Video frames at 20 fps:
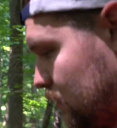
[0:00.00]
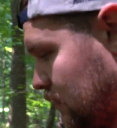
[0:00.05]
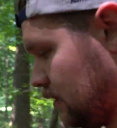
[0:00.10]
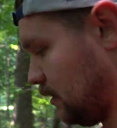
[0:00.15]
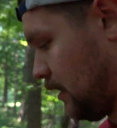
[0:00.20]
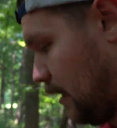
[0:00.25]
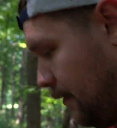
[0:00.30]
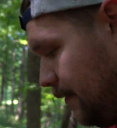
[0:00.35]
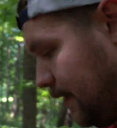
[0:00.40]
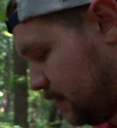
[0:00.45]

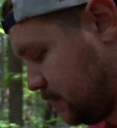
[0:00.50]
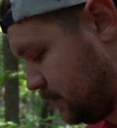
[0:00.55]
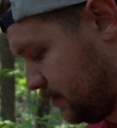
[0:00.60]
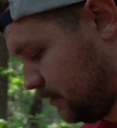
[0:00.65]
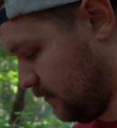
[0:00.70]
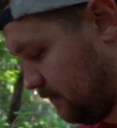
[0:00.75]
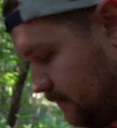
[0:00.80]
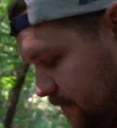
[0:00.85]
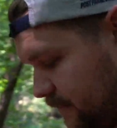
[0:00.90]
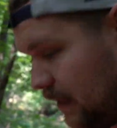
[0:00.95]
And I'm actually
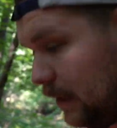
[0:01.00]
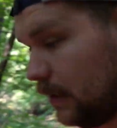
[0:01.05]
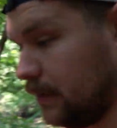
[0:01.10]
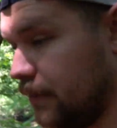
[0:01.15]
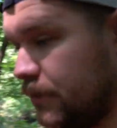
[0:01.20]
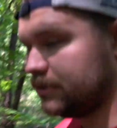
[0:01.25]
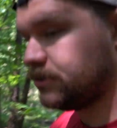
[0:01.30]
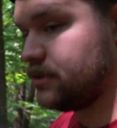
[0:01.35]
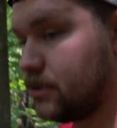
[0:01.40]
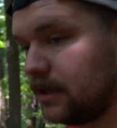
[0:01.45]
gonna follow
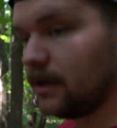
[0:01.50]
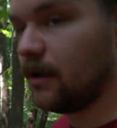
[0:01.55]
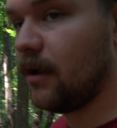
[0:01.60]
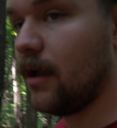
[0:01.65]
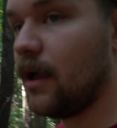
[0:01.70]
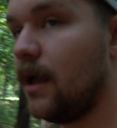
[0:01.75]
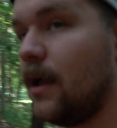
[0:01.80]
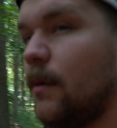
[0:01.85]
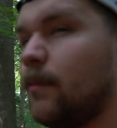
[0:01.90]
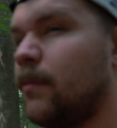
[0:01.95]
trail
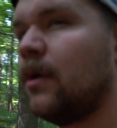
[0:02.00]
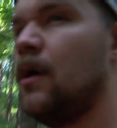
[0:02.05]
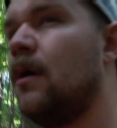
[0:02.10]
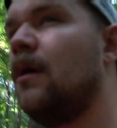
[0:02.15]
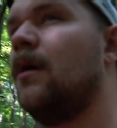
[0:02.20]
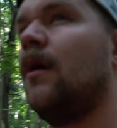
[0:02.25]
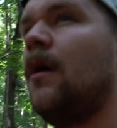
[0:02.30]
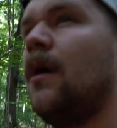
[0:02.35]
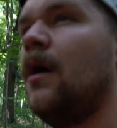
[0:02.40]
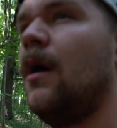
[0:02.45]
up
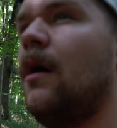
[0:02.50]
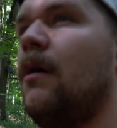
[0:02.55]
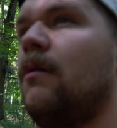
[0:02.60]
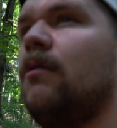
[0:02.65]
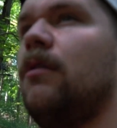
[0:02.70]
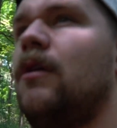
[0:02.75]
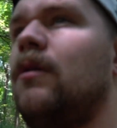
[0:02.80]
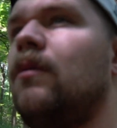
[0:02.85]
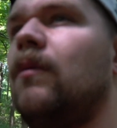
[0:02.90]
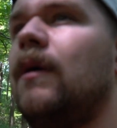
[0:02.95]
a
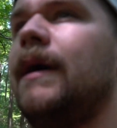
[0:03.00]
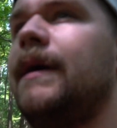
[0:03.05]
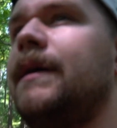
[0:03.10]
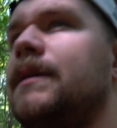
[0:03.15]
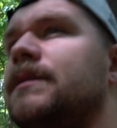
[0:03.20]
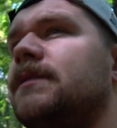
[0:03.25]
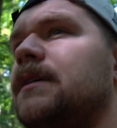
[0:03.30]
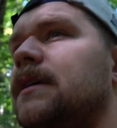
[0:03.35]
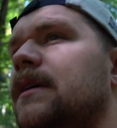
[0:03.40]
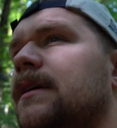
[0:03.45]
little
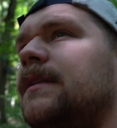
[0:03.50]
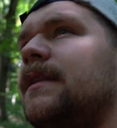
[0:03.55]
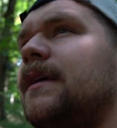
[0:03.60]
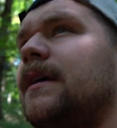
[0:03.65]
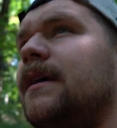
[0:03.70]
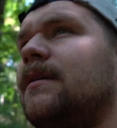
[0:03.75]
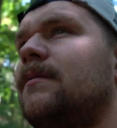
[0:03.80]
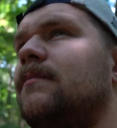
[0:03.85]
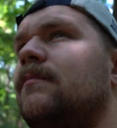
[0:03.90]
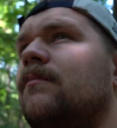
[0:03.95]
ways and
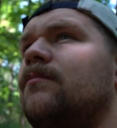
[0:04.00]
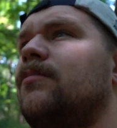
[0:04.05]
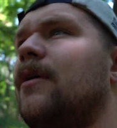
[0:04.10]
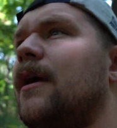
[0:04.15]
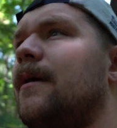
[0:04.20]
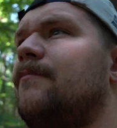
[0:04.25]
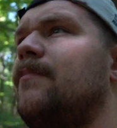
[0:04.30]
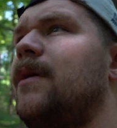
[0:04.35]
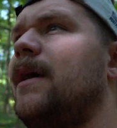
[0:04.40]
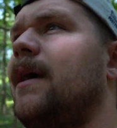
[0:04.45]
then
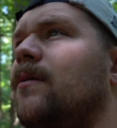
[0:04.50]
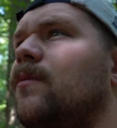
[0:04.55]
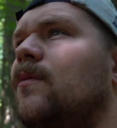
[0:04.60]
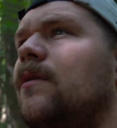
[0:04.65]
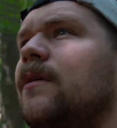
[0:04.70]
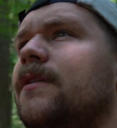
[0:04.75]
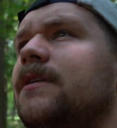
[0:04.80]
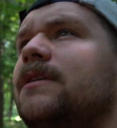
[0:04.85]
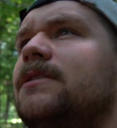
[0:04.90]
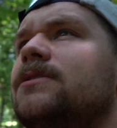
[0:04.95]
probably pick
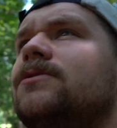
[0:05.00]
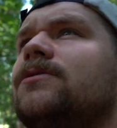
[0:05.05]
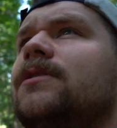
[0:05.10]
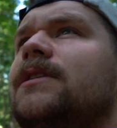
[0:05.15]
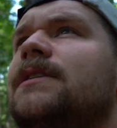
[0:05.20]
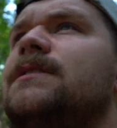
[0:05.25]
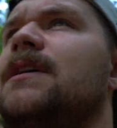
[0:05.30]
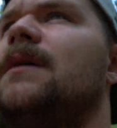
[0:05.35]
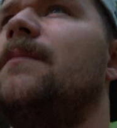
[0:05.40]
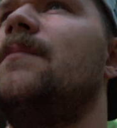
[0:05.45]
one of these
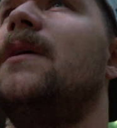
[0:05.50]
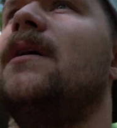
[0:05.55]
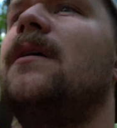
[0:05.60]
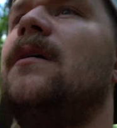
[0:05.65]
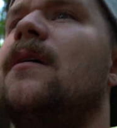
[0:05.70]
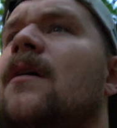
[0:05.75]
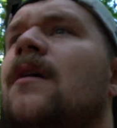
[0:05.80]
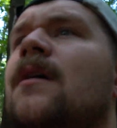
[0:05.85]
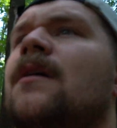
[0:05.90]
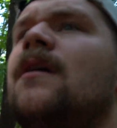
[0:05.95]
trees up here.